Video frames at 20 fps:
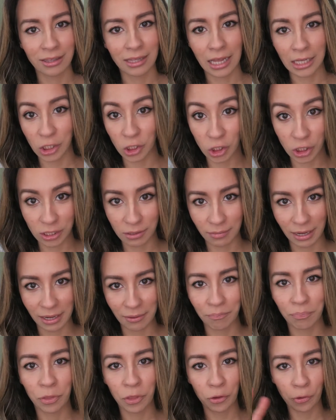That's just
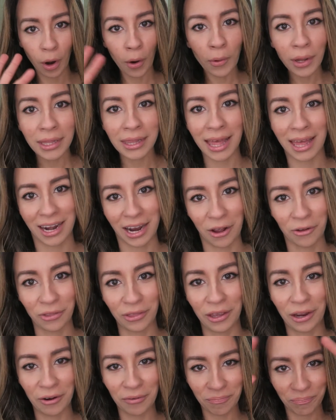me throwing that
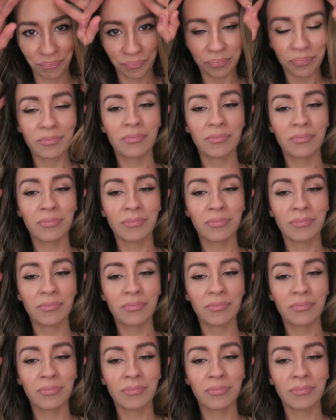out there.